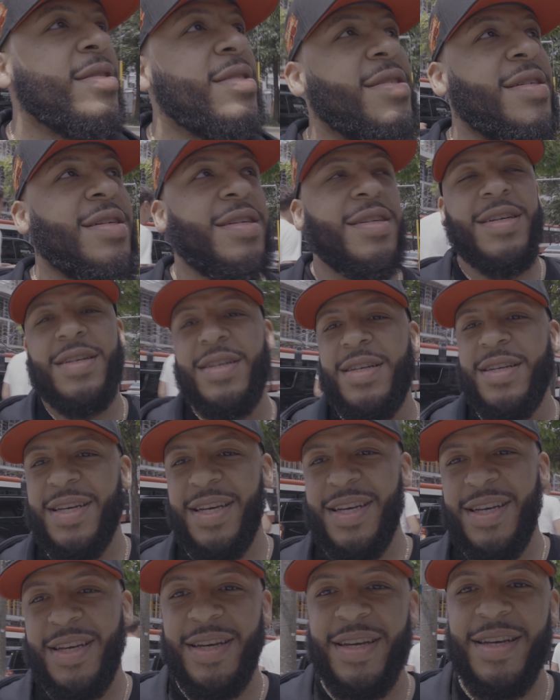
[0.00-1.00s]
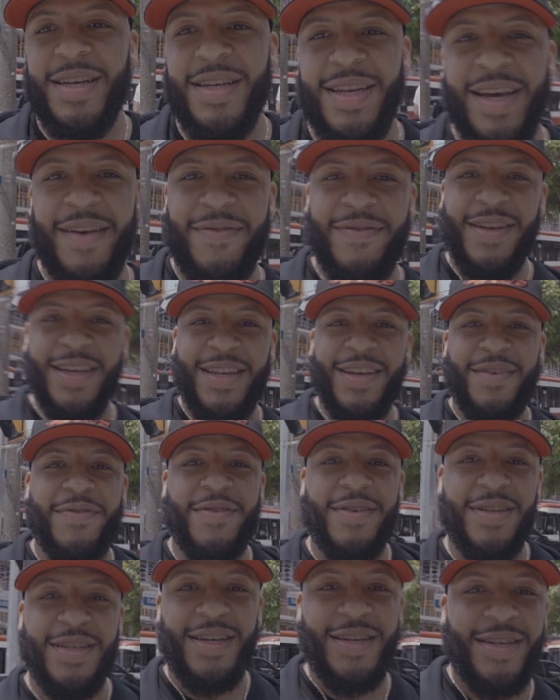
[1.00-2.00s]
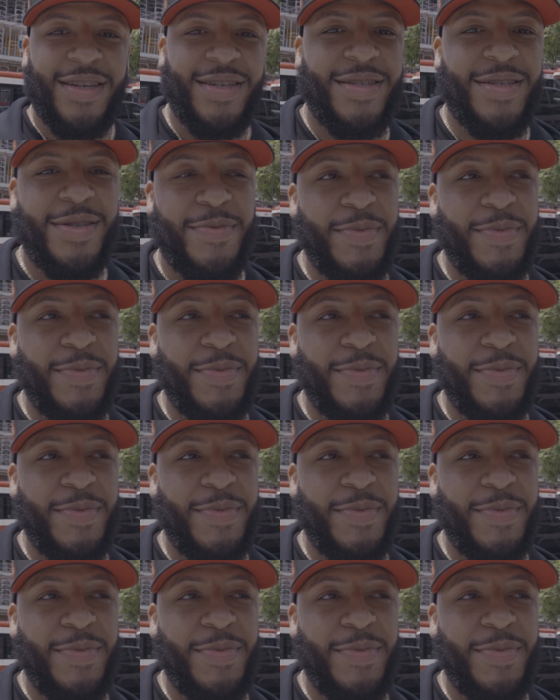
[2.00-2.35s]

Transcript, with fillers: So definitely different than uh,